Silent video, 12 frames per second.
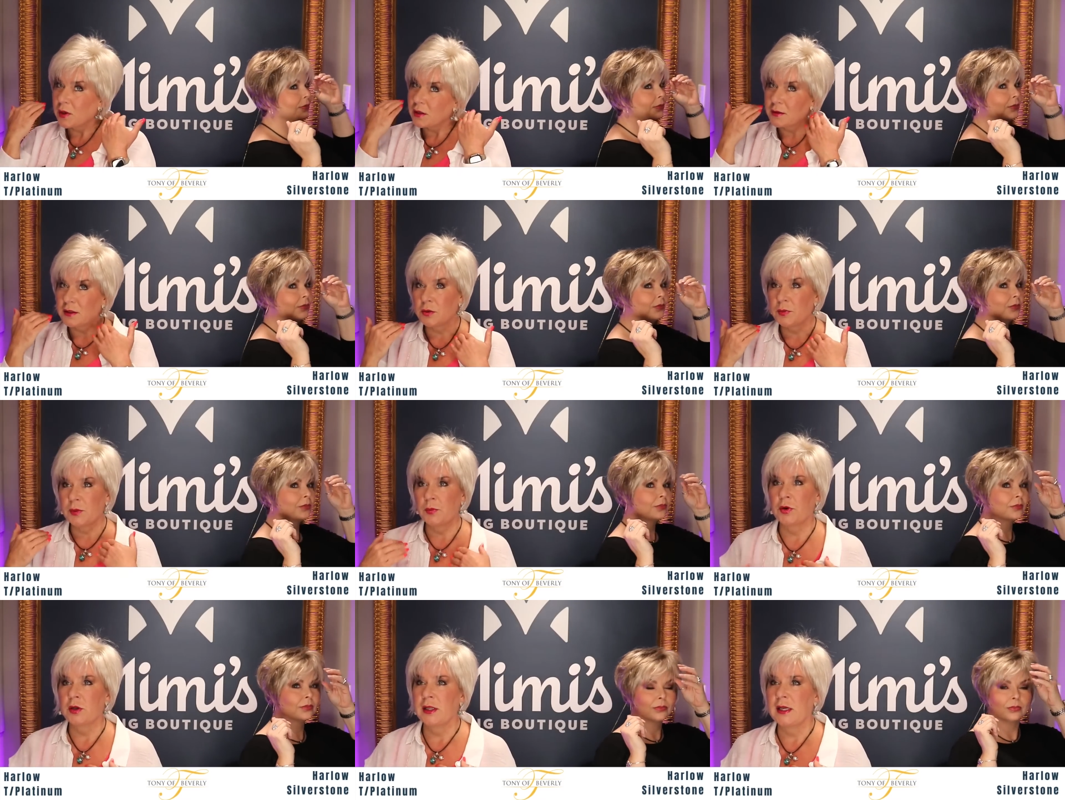Speaker 1: little bit
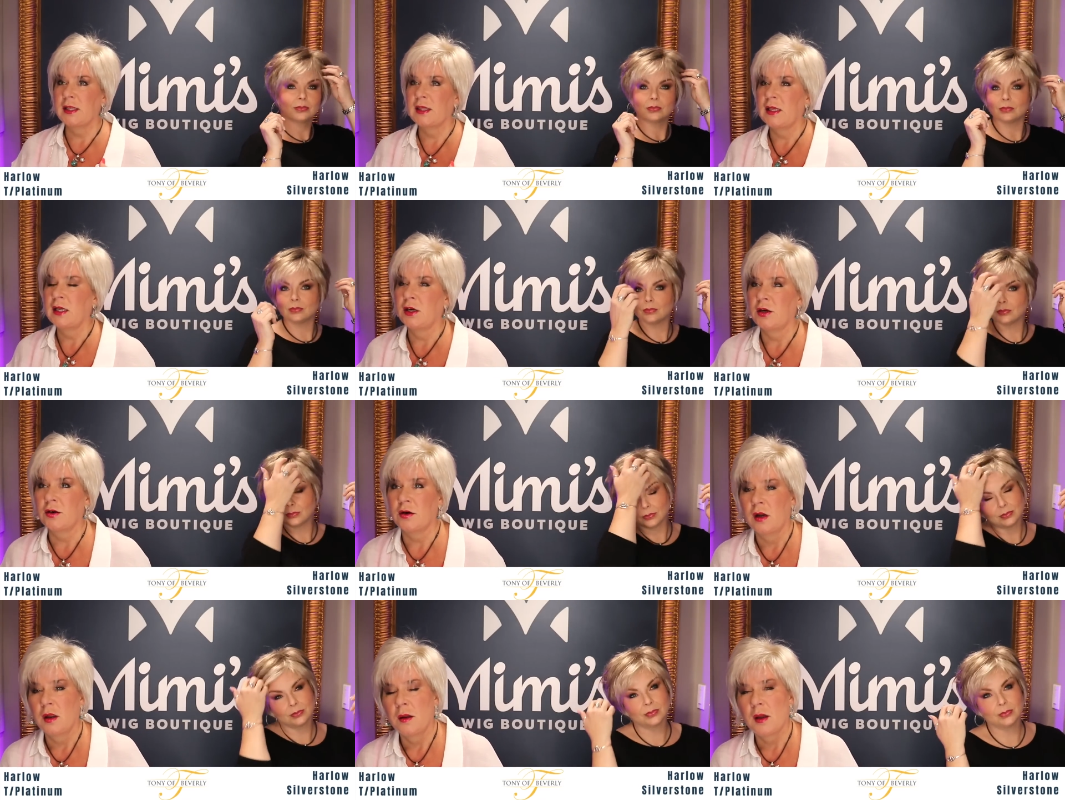more length here.
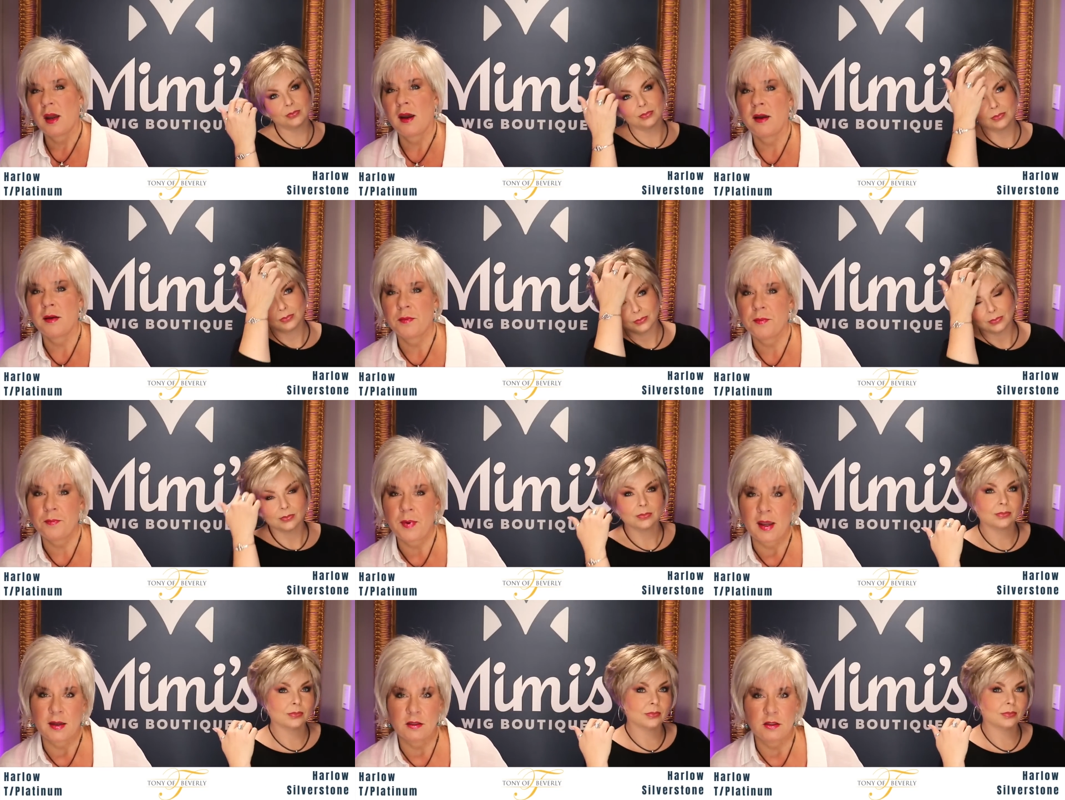Uh,
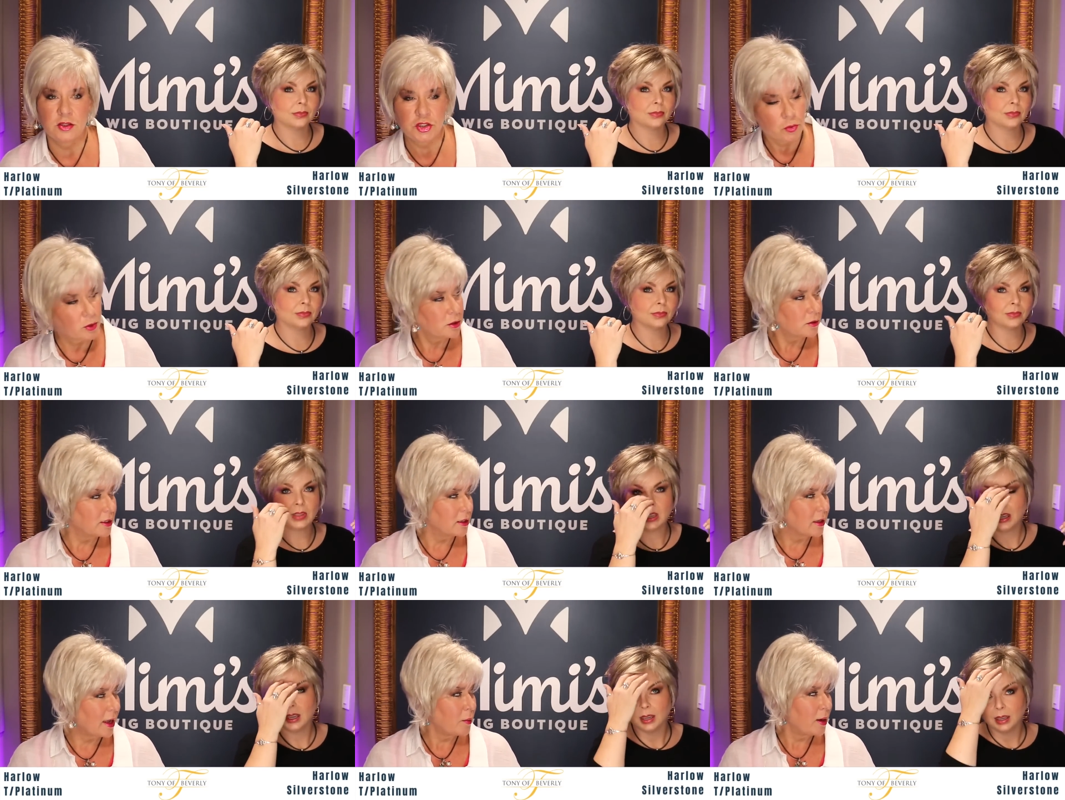but short and
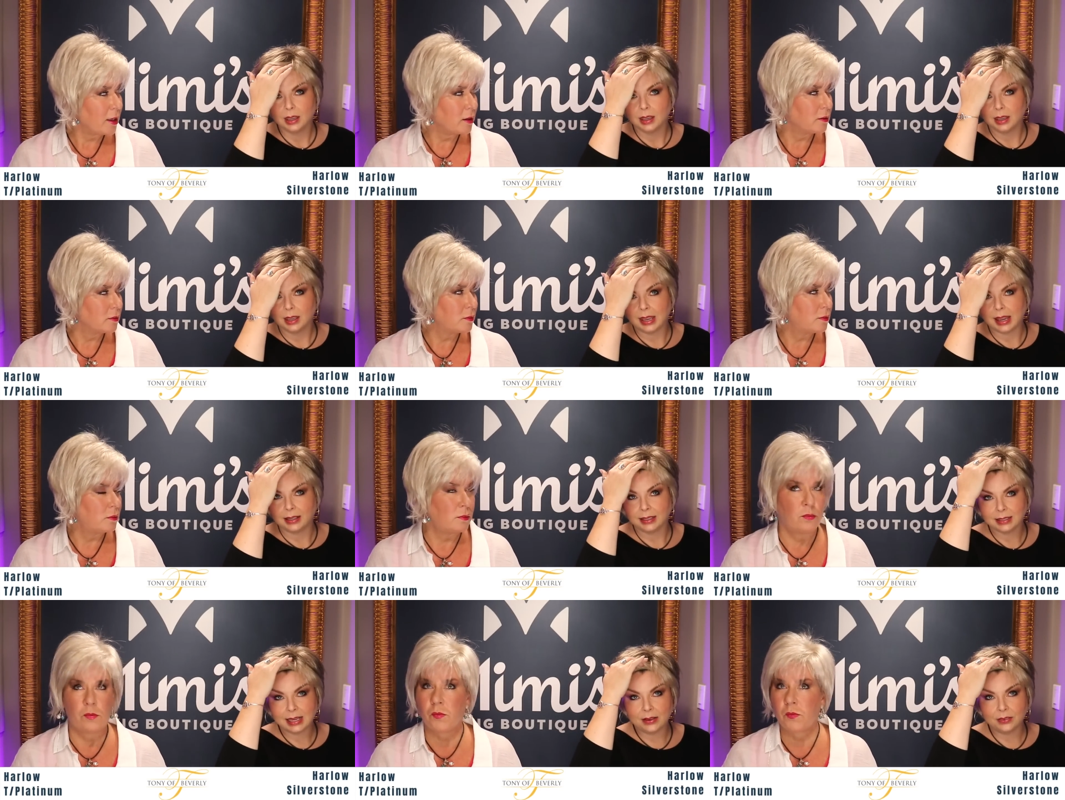lightweight.
Speaker 2: Yeah, it
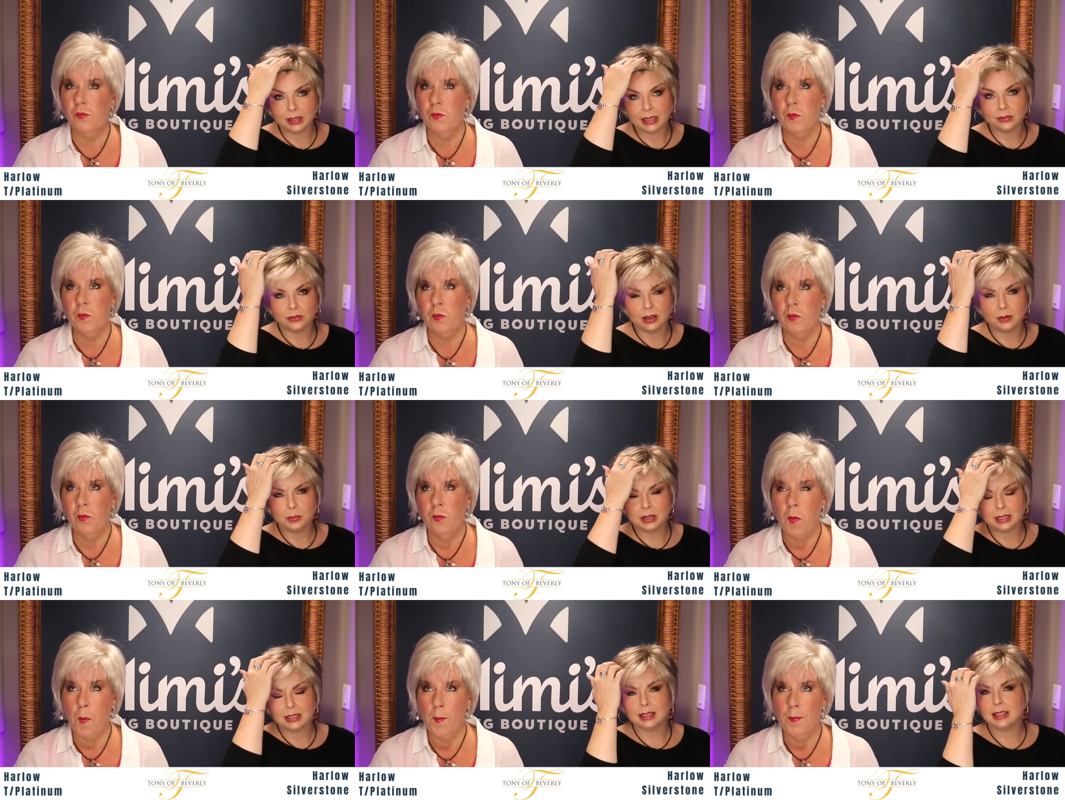doesn't have a lace front, but
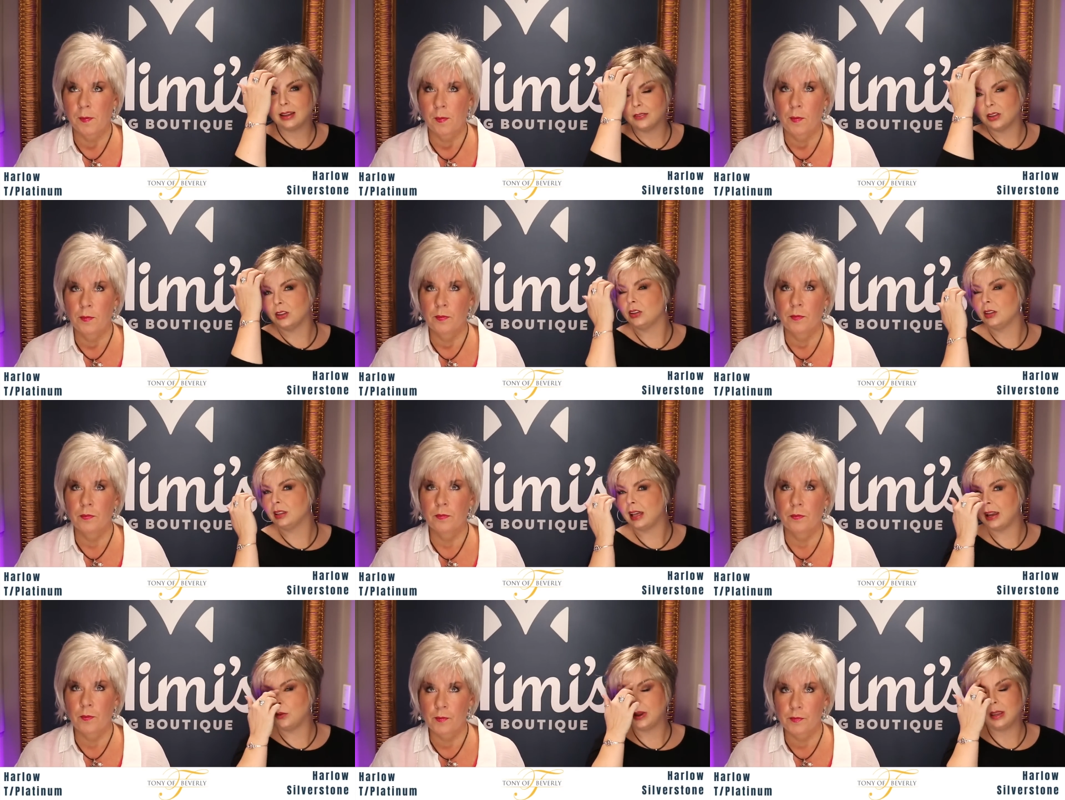it does have a good
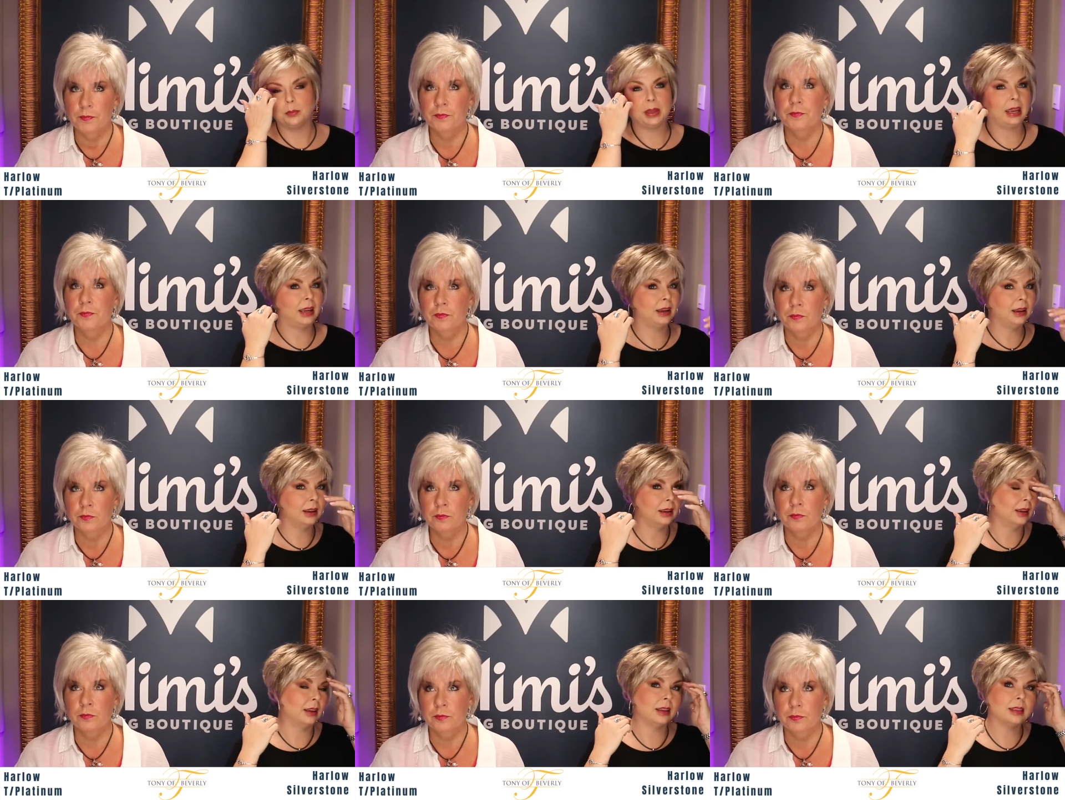lightweight bang. Mm -hmm
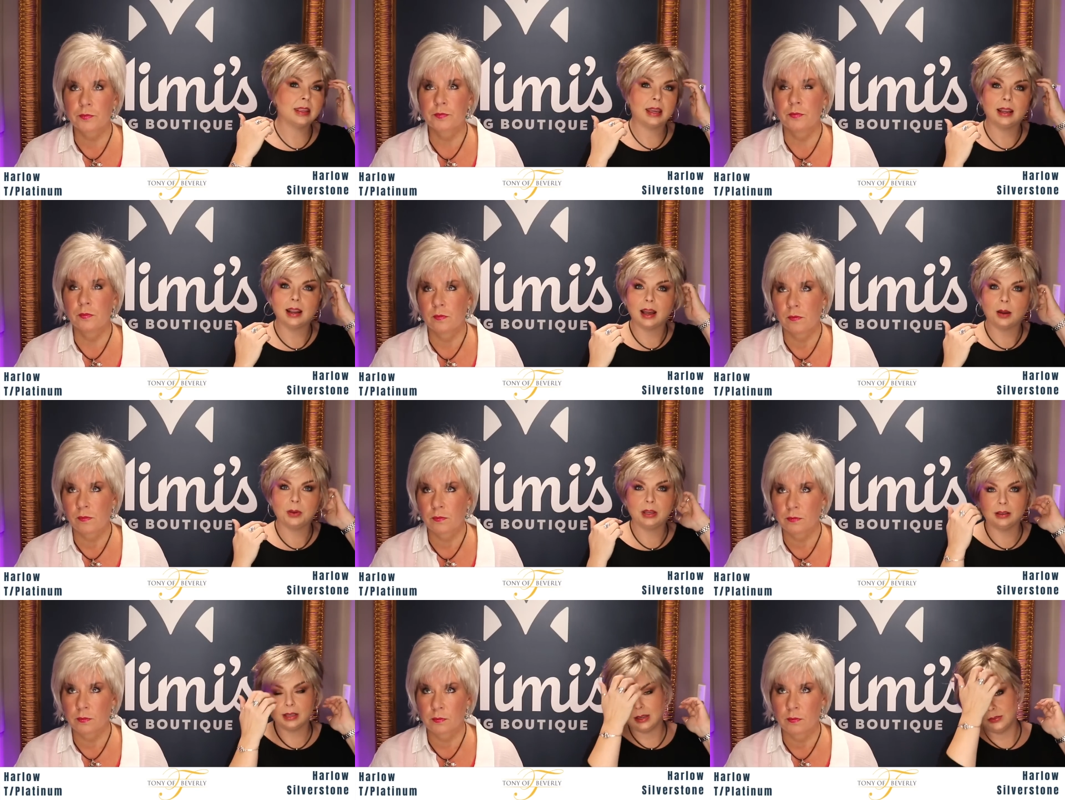that, I
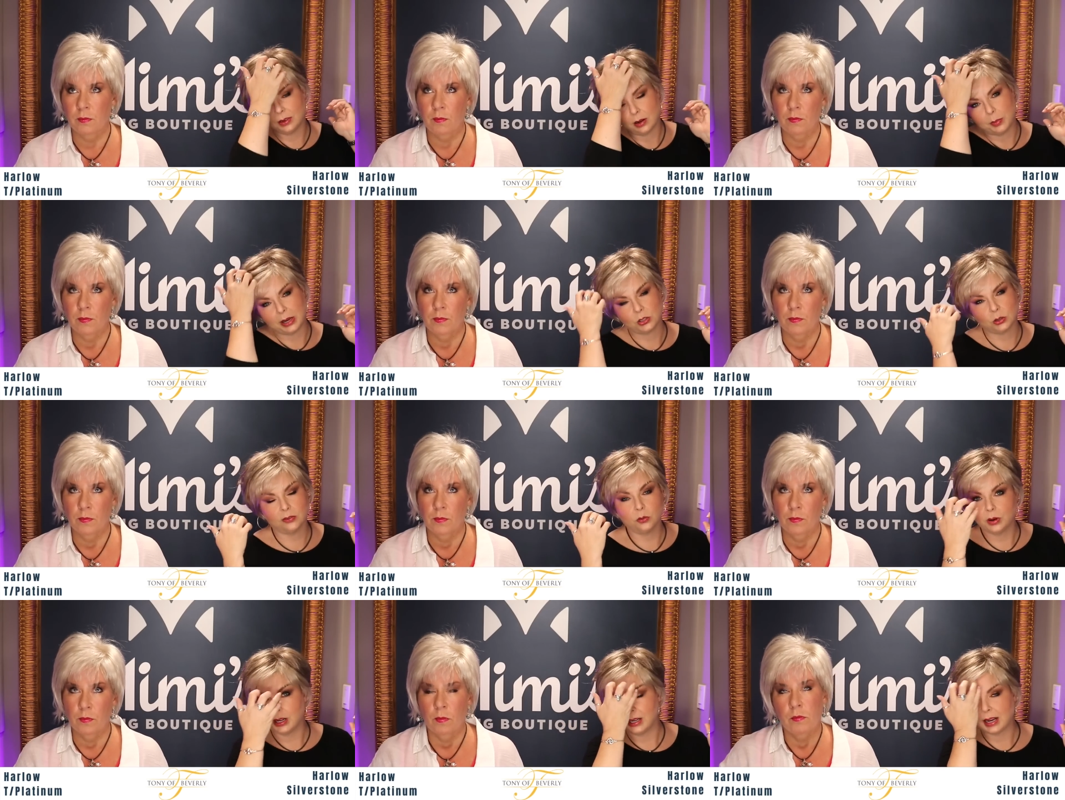mean, even on my short
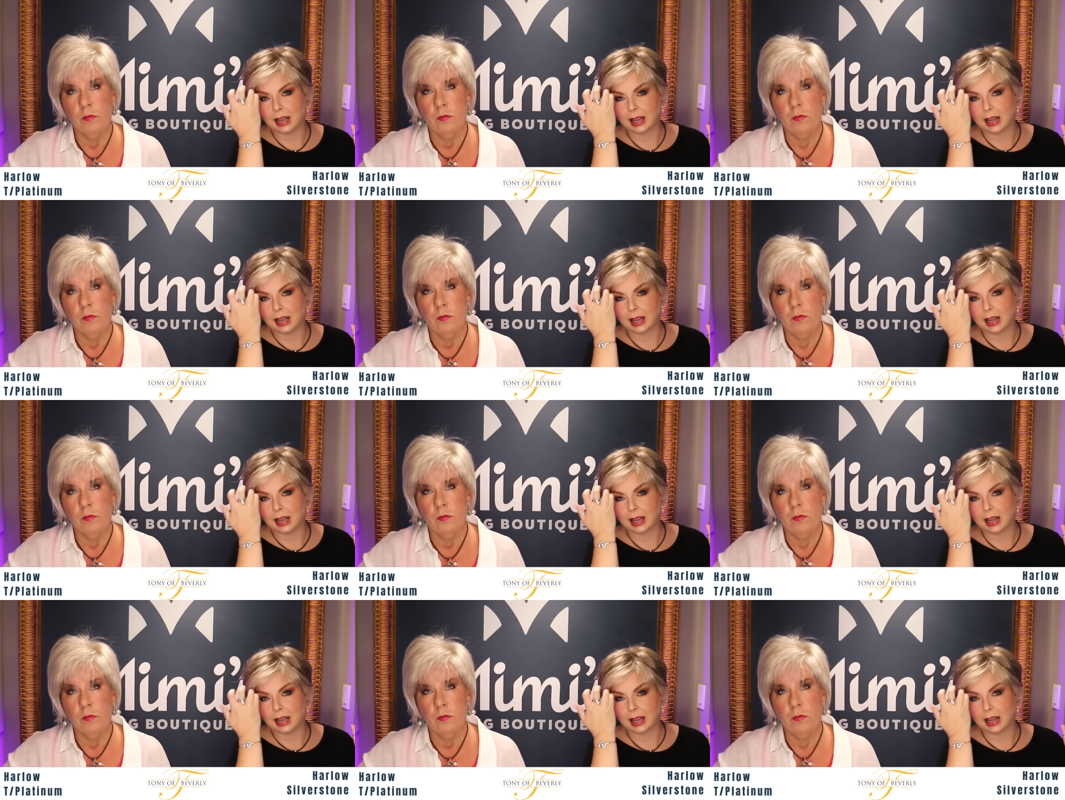forehead, I